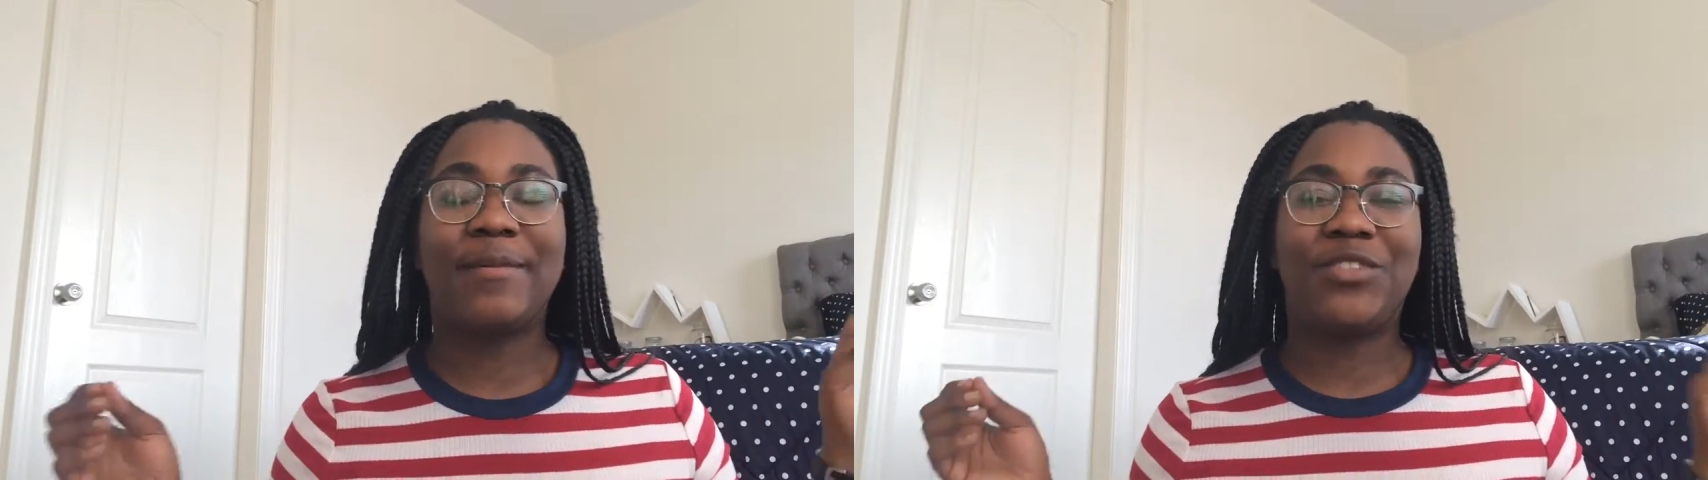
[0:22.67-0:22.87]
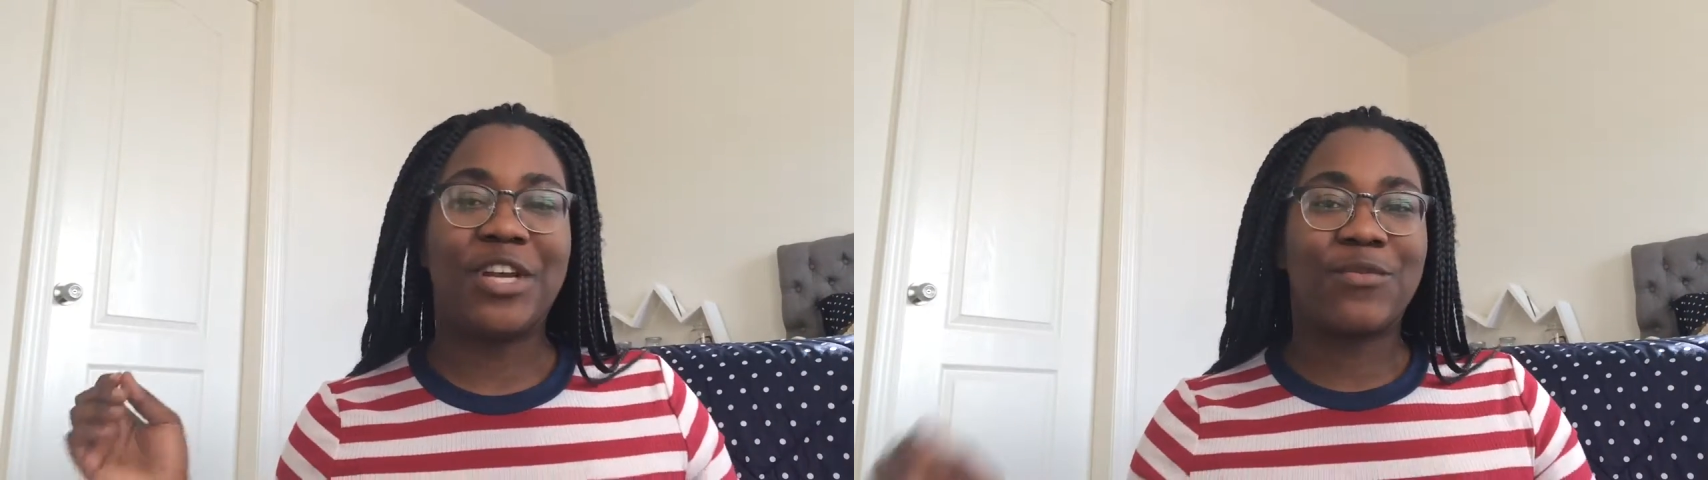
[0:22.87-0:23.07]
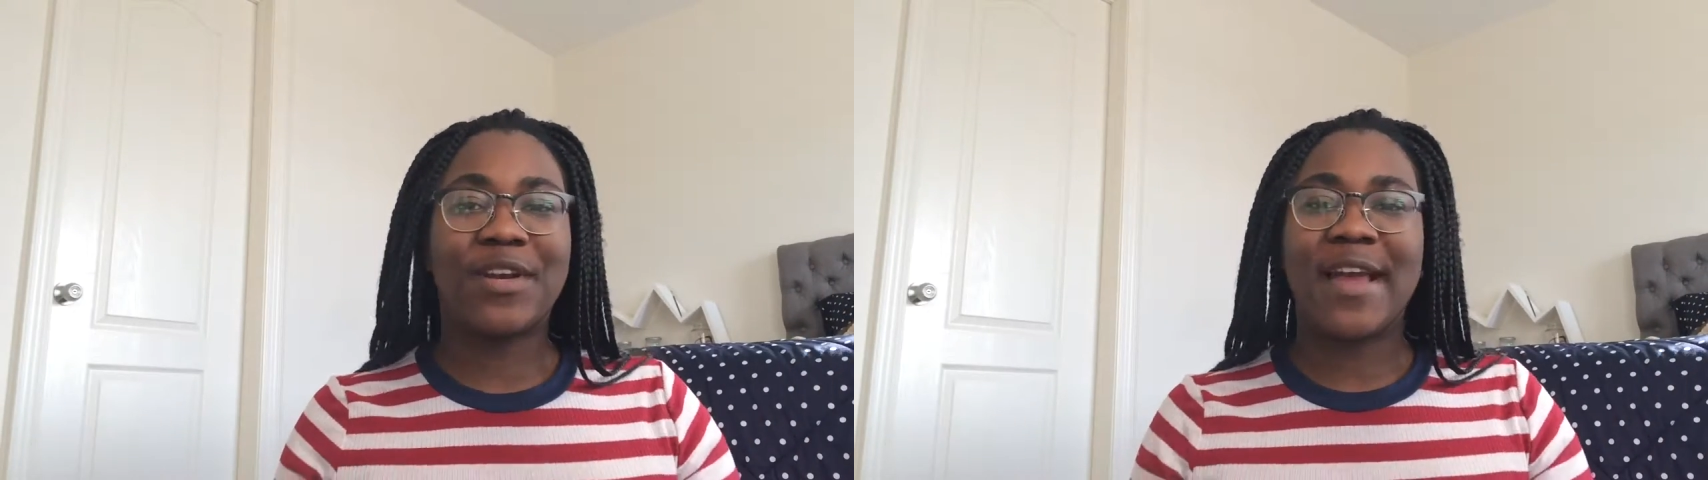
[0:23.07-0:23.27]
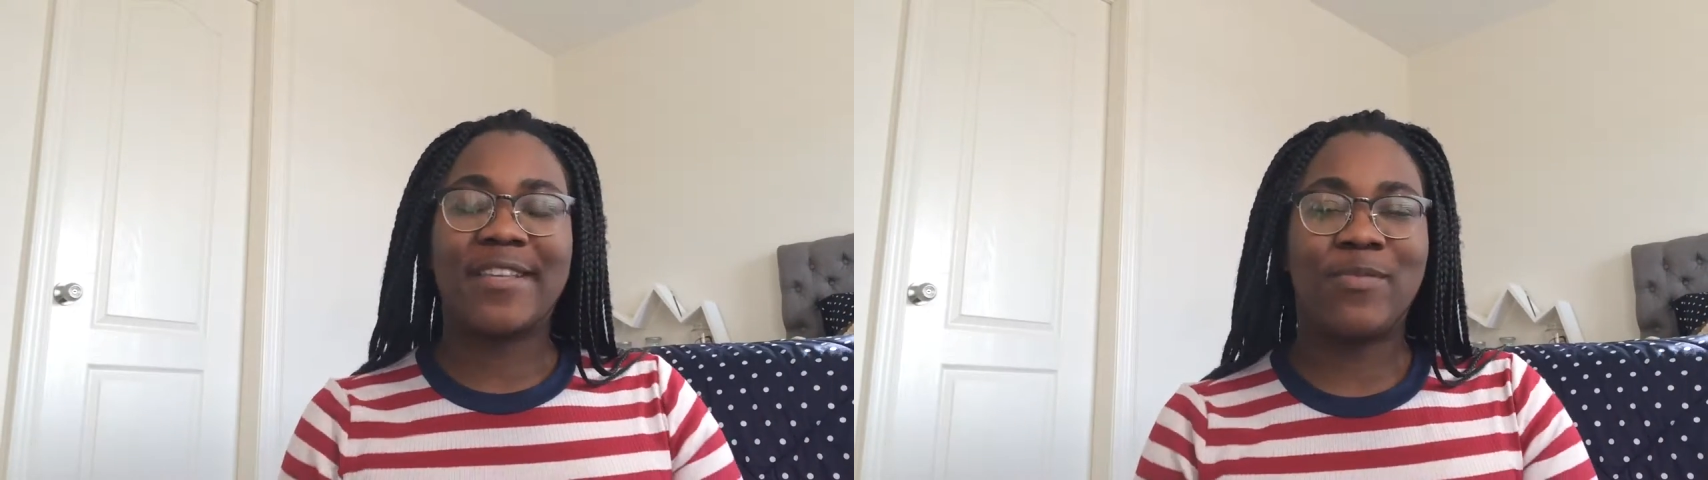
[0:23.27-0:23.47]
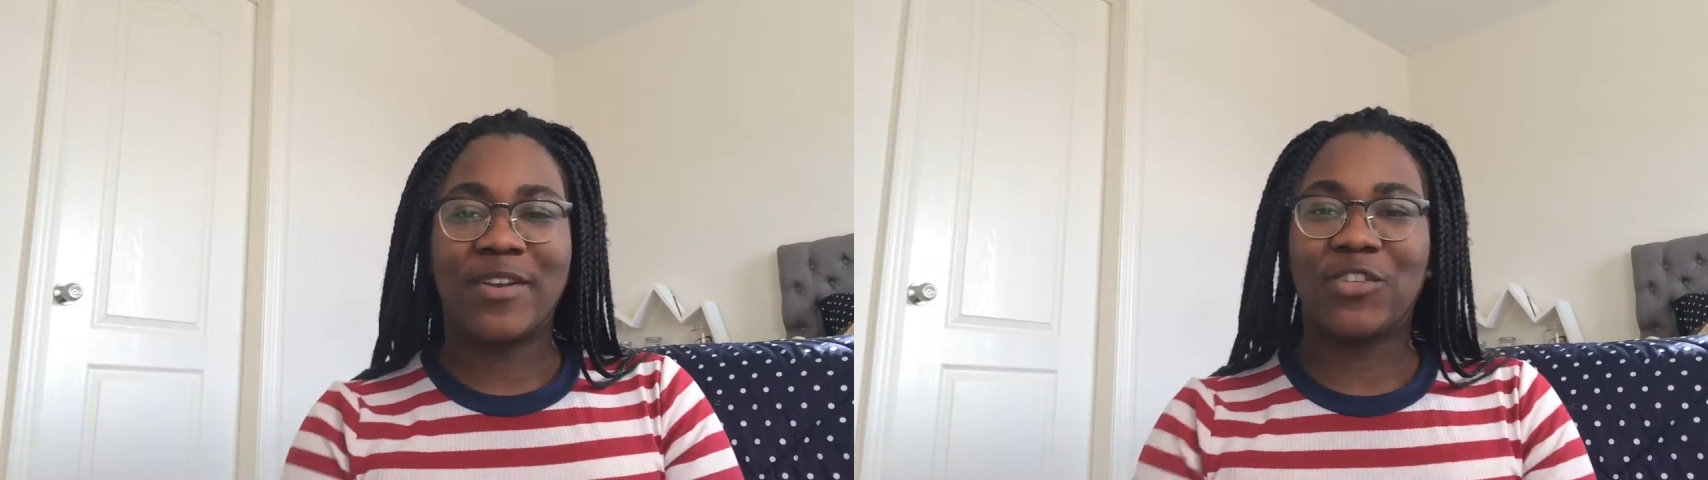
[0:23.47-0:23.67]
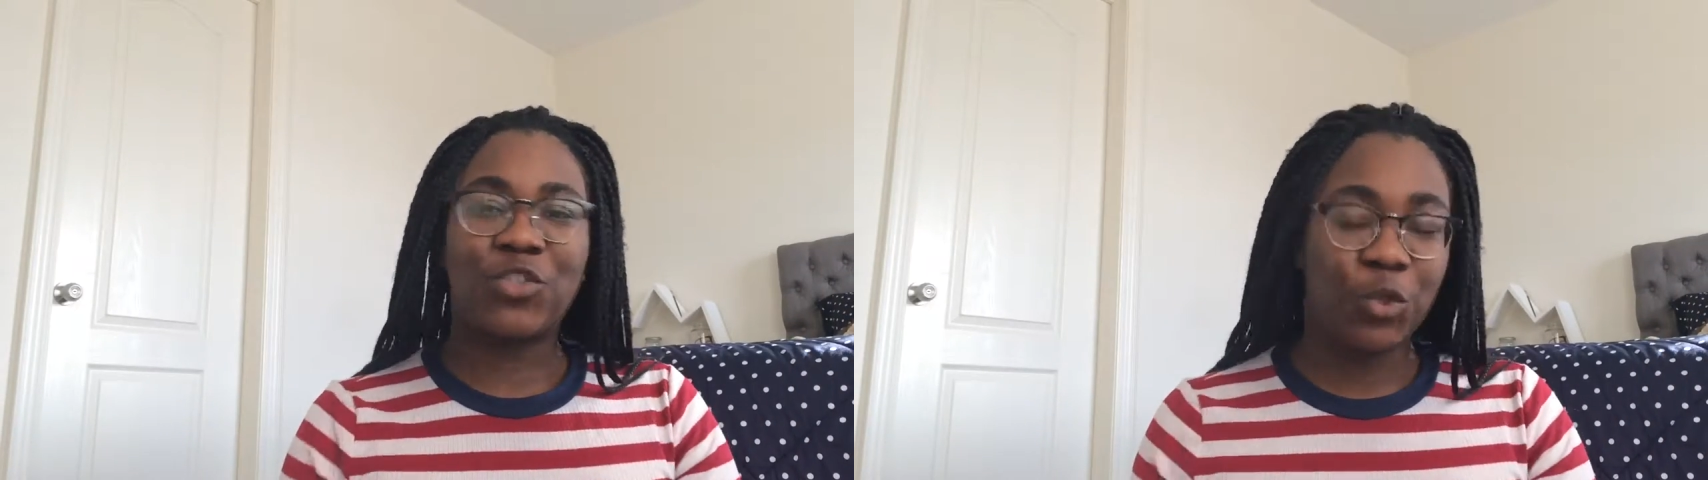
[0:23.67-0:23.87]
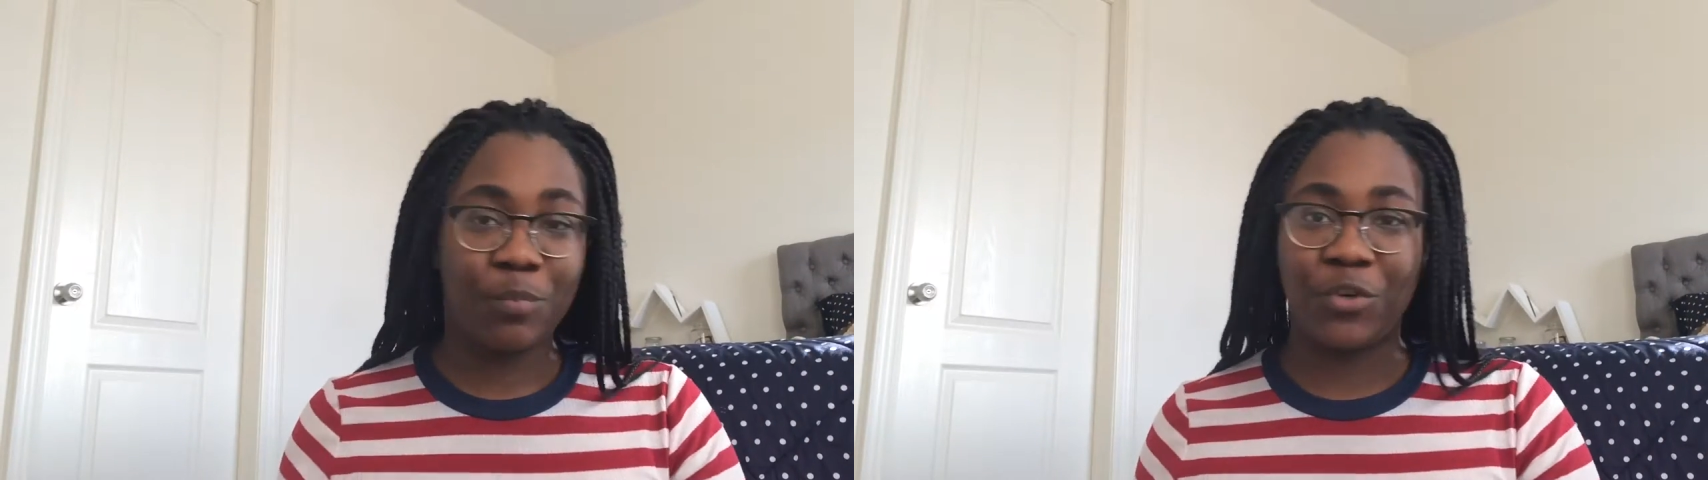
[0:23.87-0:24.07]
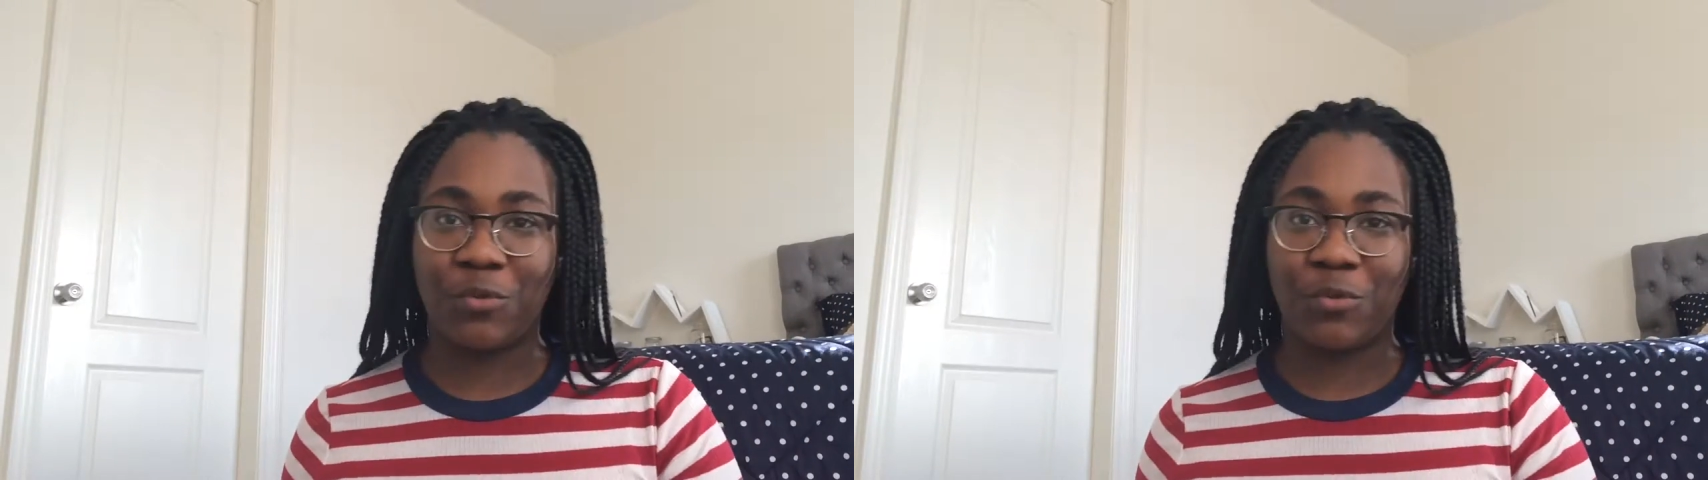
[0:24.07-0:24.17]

January has been a super